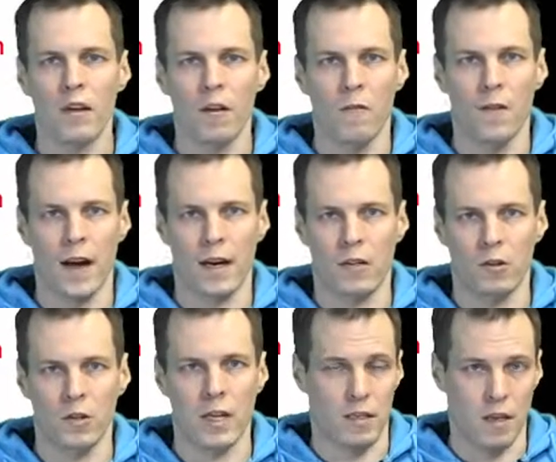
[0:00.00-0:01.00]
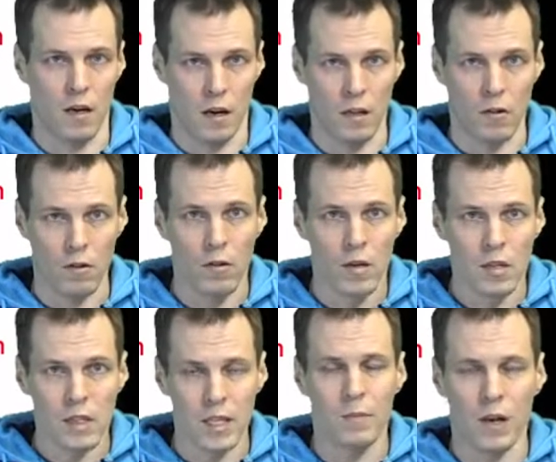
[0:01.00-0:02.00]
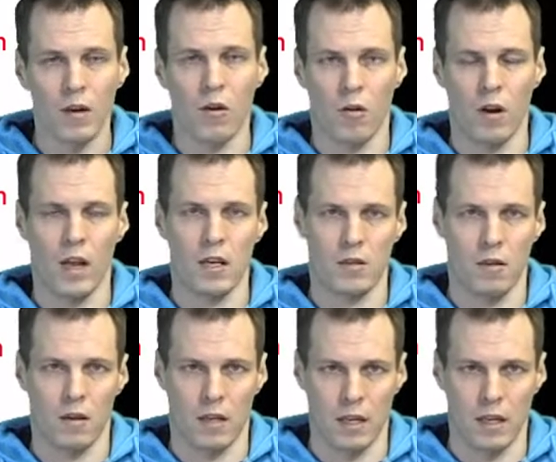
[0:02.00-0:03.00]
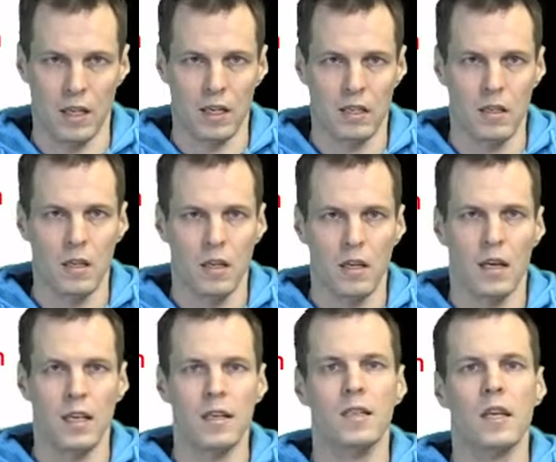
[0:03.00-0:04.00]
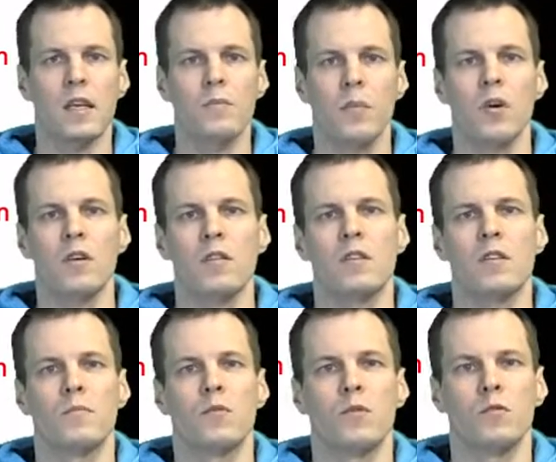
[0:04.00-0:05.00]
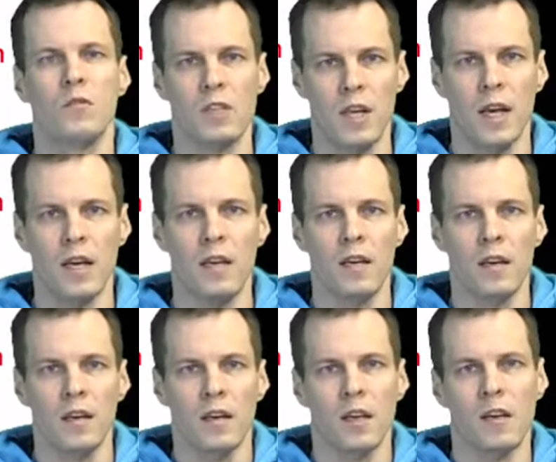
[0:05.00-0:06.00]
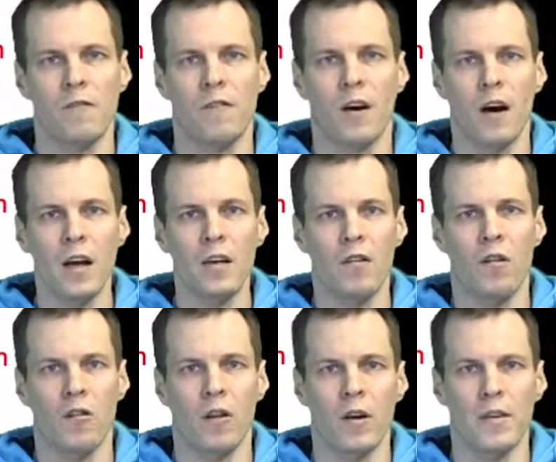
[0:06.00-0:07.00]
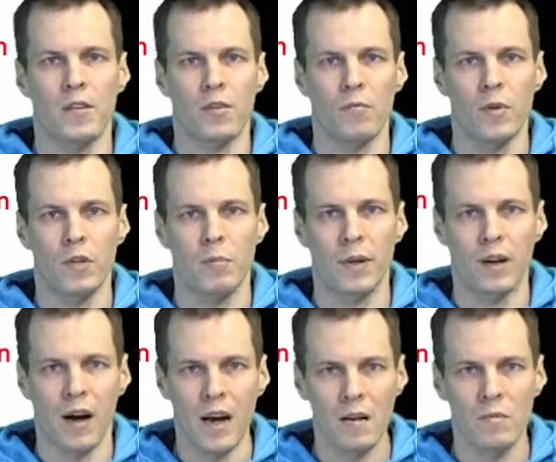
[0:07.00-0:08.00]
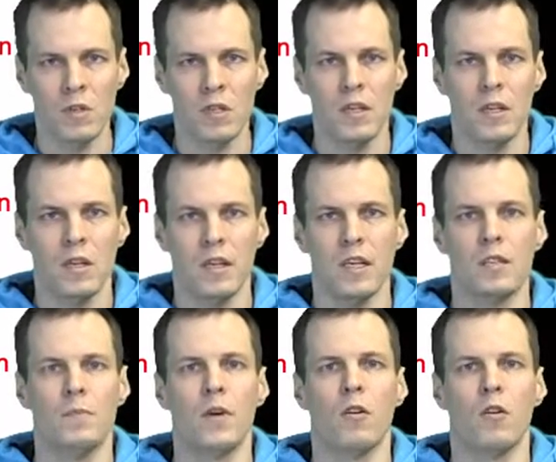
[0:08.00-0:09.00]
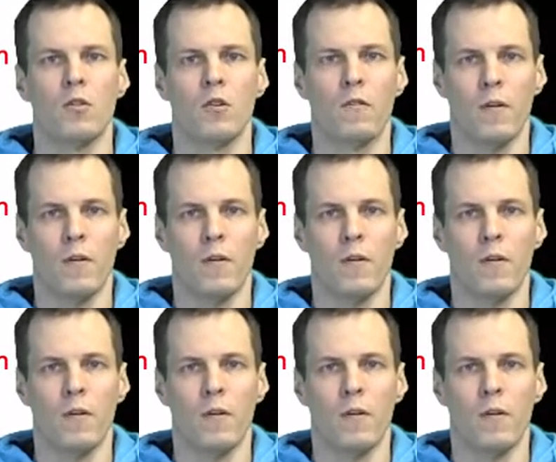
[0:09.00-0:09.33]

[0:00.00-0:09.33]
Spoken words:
factor test and other simply correlational techniques. It is impossible to say if a high correlation between items is because of